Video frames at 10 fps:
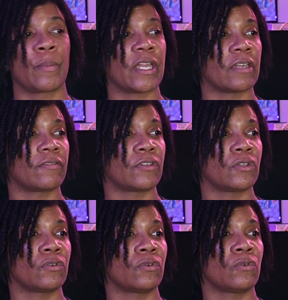If
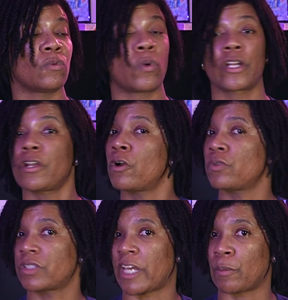you want to know who
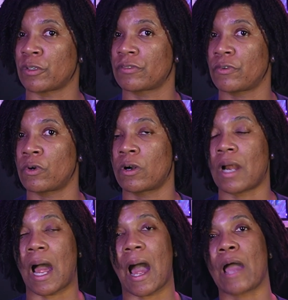this camera is for,
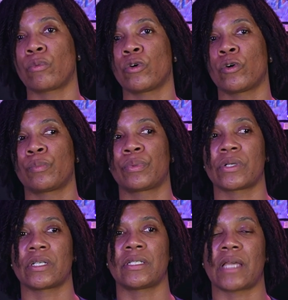I will
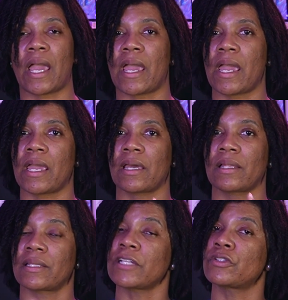put a
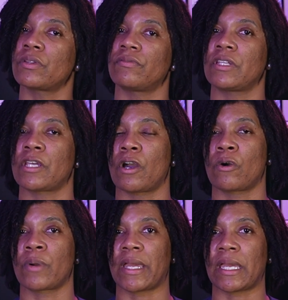link to the
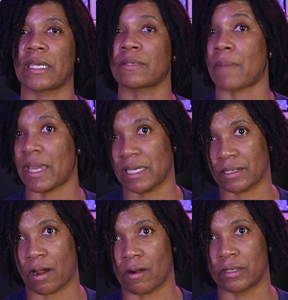video in my end
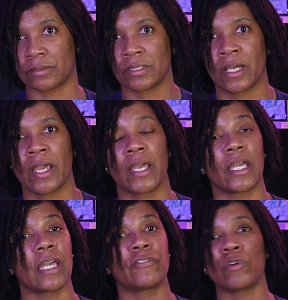card.
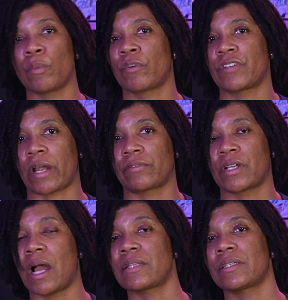If you want more photography
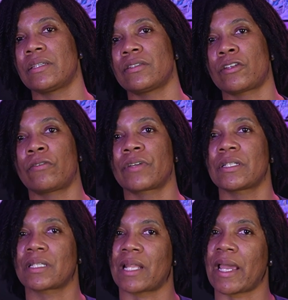content, don't forget
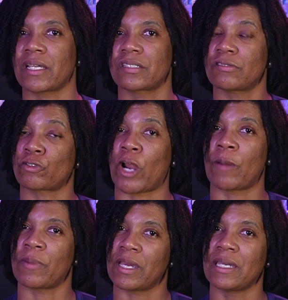to like,
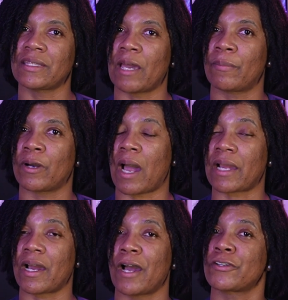subscribe, and hit that bell
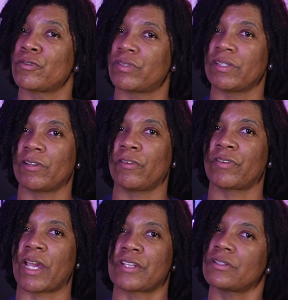icon to receive
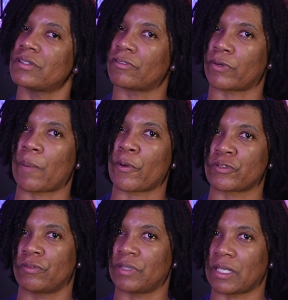notifications of when I post
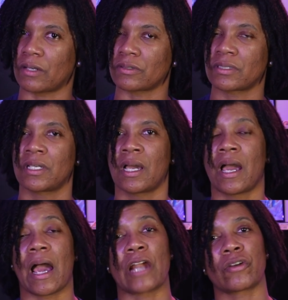new videos.
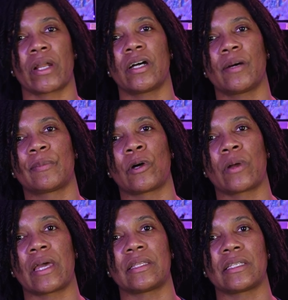I try to
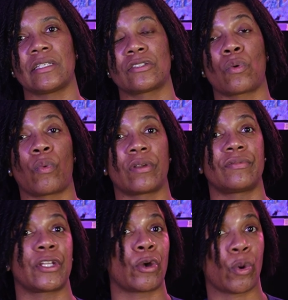upload at least one
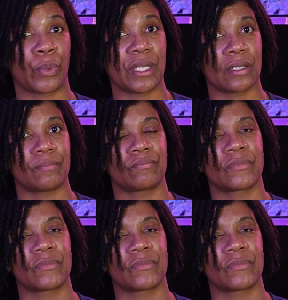video a week.